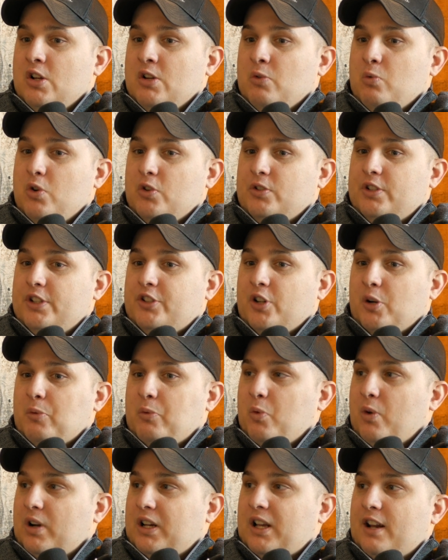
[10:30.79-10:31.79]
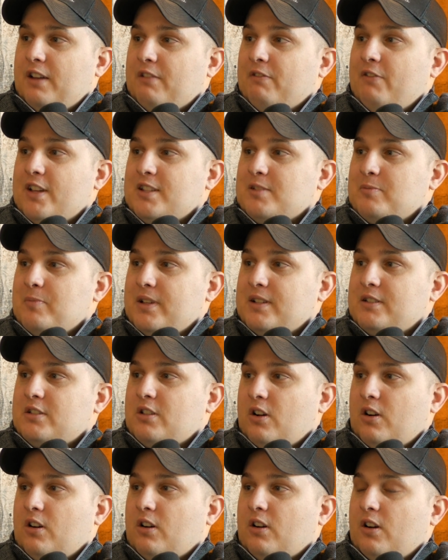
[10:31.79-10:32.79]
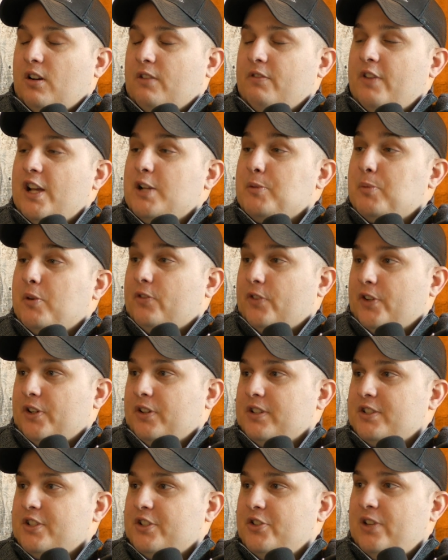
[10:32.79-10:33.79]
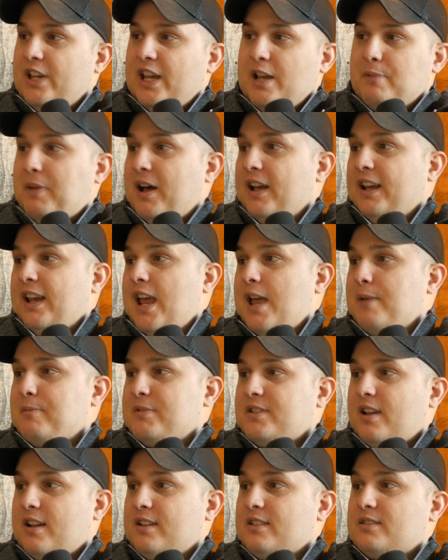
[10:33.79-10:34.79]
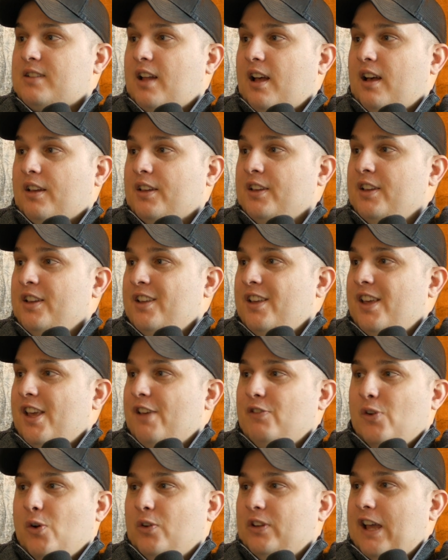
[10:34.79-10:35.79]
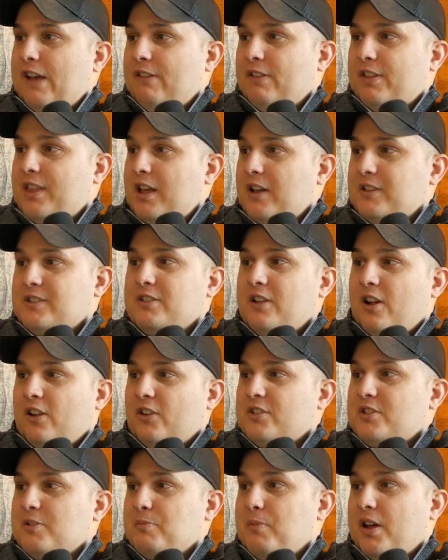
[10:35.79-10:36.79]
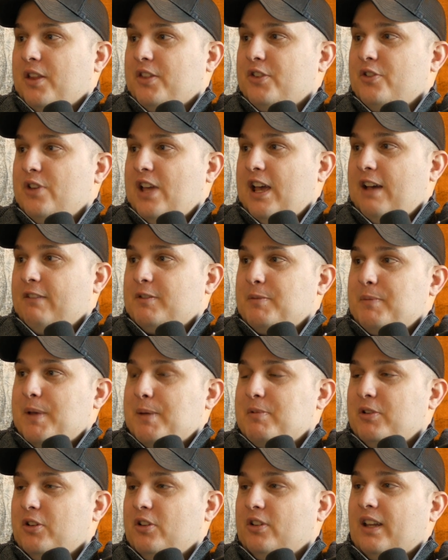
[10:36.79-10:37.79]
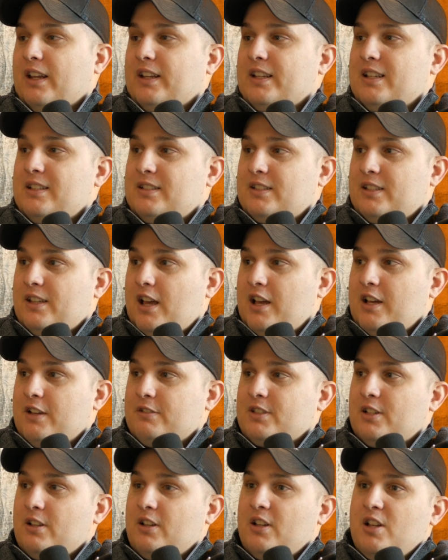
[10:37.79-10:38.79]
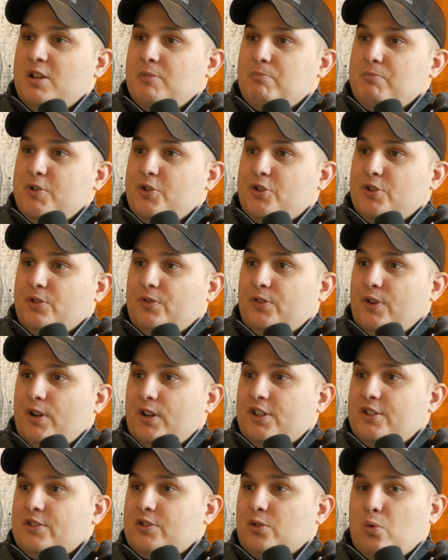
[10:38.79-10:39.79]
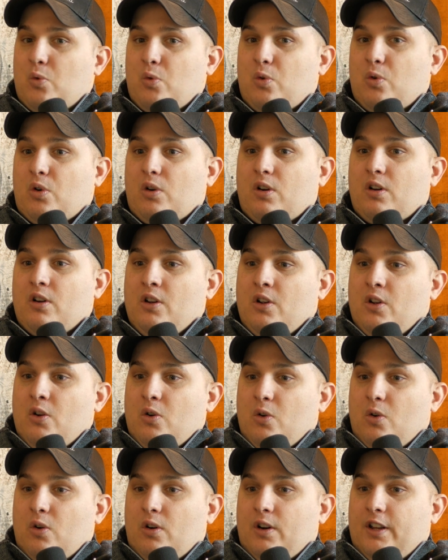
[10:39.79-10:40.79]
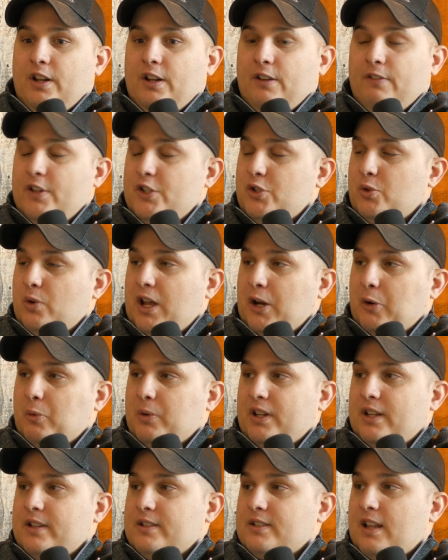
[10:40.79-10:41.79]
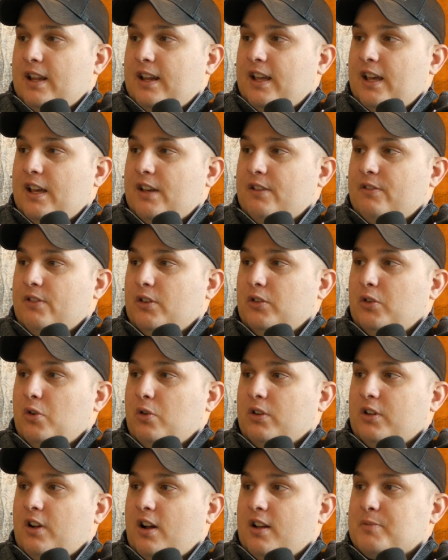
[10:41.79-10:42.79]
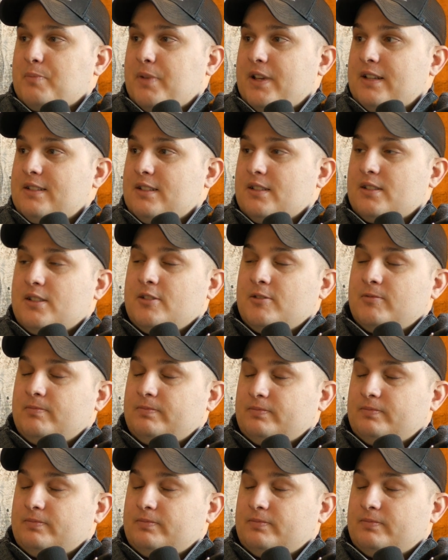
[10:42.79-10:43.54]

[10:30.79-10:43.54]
will determine what kind of investments are available for you. Because you can't buy Amazon stock if you only have $1,000 a month. You have to maybe look at ETFs, mutual funds, or individual equities that have a lower cost basis.